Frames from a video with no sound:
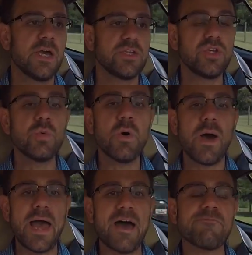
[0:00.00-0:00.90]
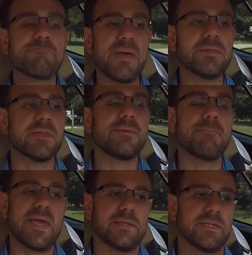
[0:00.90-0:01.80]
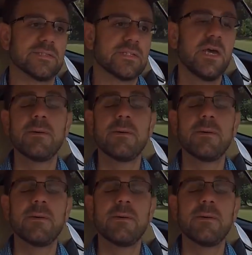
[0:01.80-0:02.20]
you will have Bentley Maintenance.